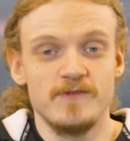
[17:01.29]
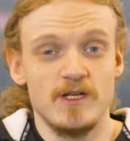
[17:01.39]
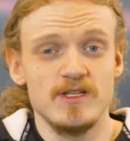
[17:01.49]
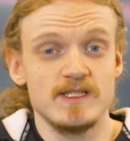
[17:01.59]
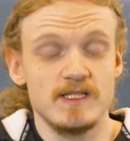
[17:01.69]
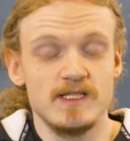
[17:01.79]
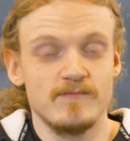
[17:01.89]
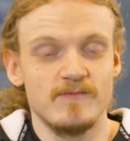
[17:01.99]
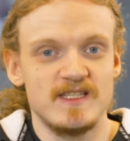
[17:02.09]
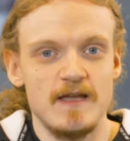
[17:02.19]
There is
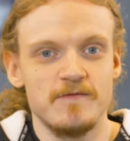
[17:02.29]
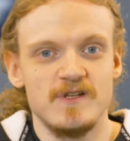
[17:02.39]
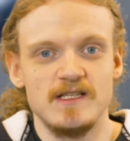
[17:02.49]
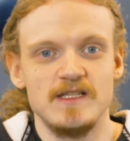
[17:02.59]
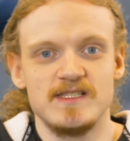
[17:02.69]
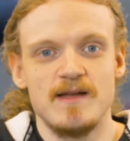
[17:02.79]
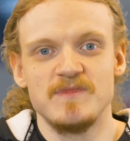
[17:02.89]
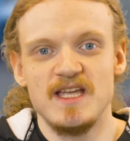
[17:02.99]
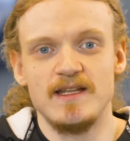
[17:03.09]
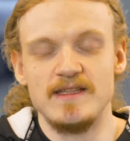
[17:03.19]
definitely some
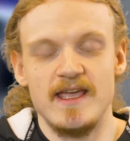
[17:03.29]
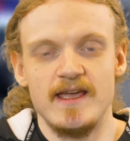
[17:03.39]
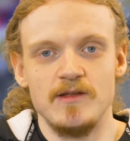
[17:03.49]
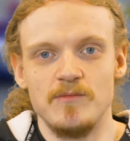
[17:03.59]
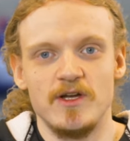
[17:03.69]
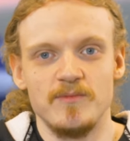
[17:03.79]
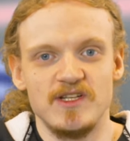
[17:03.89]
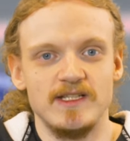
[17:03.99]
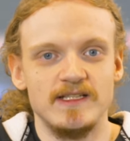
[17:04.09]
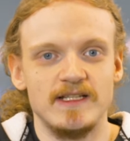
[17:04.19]
talent there, in my
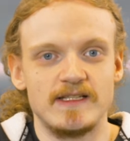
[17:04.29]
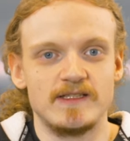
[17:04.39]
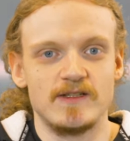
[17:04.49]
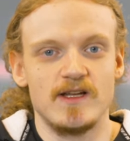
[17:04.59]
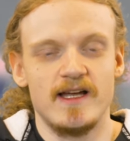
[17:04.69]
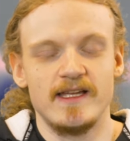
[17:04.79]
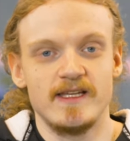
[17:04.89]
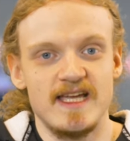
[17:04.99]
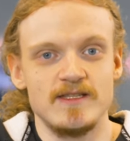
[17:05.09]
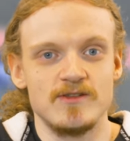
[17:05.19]
opinion. Like, the guy
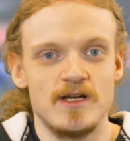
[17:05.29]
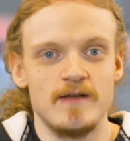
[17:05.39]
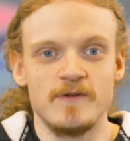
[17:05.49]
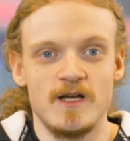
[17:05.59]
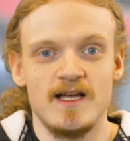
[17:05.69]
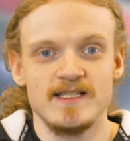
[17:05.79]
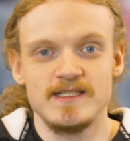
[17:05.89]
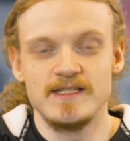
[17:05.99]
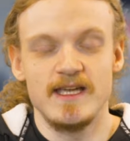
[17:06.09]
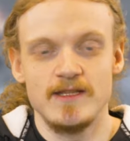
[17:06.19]
can drive cars
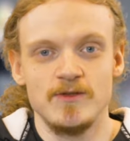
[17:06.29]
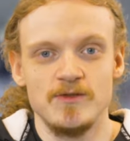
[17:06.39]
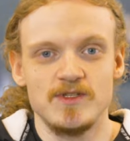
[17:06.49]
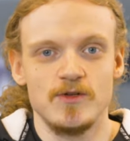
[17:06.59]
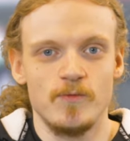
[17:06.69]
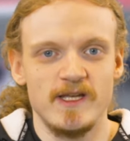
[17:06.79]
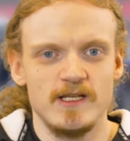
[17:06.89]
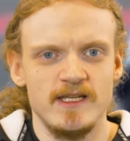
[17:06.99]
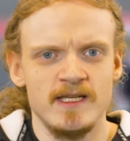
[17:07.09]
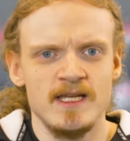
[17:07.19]
and he can do so
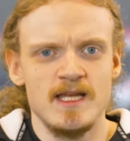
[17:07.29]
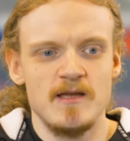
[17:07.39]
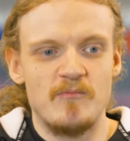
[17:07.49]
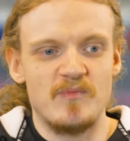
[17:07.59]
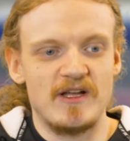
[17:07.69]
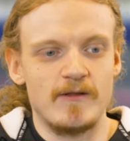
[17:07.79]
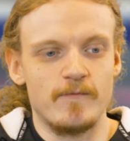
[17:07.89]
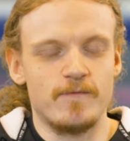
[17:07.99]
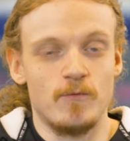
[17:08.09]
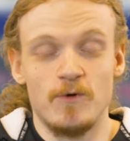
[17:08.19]
quickly, but
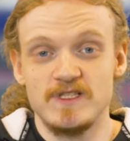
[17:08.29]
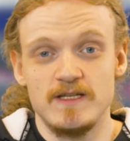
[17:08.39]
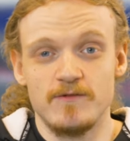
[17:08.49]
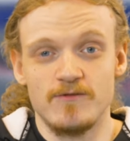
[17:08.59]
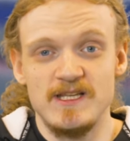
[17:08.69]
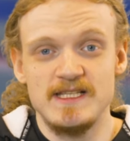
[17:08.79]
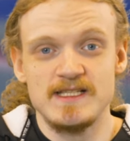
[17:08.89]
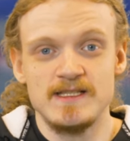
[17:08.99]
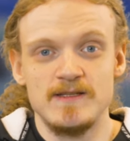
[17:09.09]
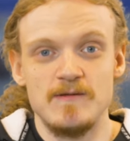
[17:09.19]
for whatever
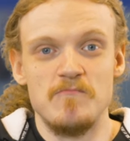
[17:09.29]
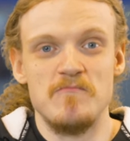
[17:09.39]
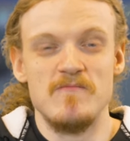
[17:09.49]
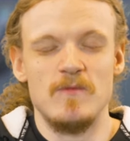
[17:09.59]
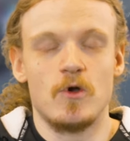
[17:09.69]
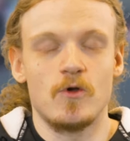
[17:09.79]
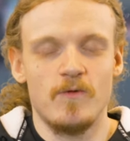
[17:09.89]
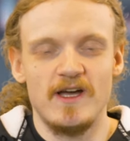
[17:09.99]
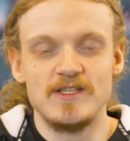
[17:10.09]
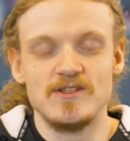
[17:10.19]
reason, not
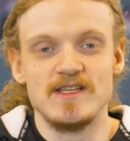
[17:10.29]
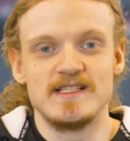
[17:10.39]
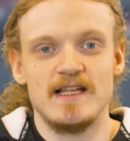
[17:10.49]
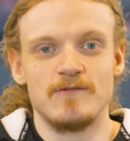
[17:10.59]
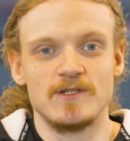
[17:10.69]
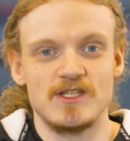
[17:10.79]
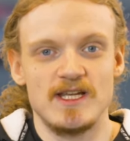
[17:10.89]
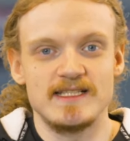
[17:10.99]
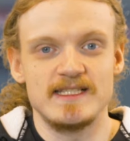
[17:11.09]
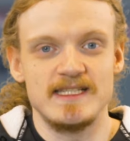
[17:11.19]
quite on this level
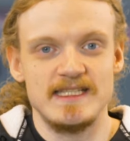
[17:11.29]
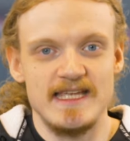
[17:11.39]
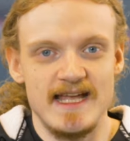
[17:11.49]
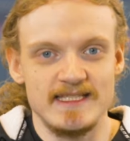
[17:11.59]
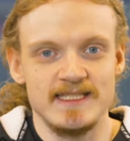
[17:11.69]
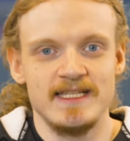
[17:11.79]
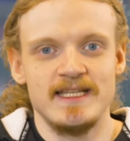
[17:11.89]
just yet.